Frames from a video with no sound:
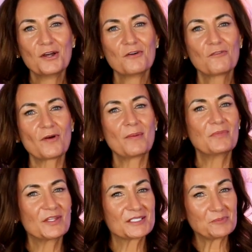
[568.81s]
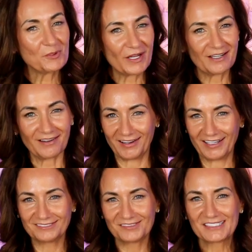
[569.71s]
from this point
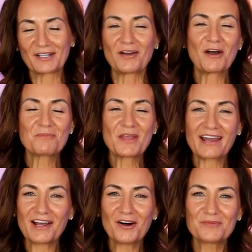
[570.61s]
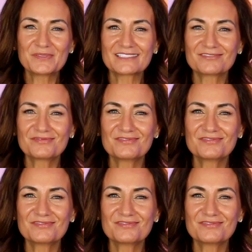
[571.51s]
on. So, I hope that helps.